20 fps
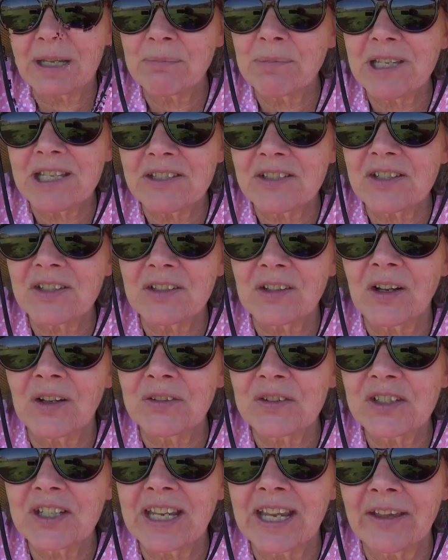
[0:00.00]
they pieced it all
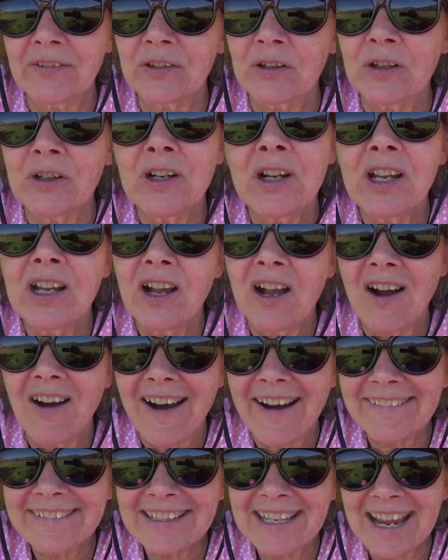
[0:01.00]
together
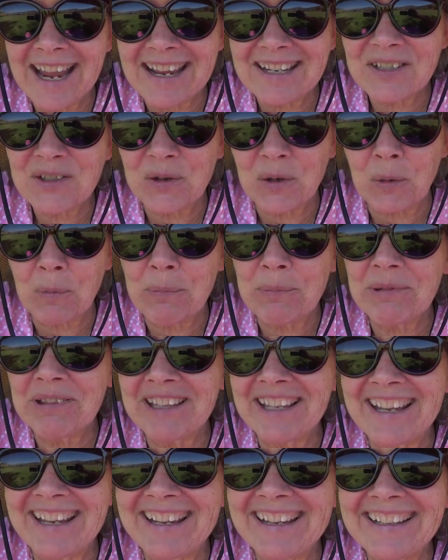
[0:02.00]
on the astral
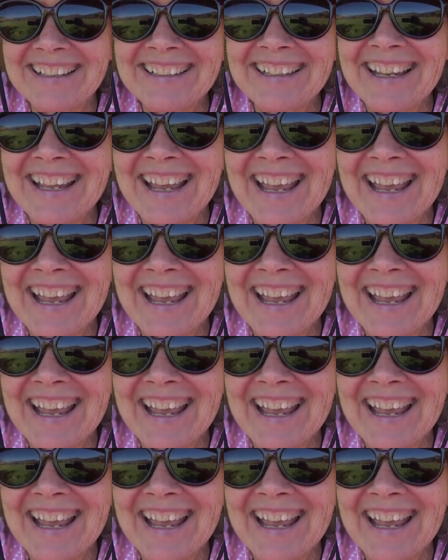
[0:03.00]
plane,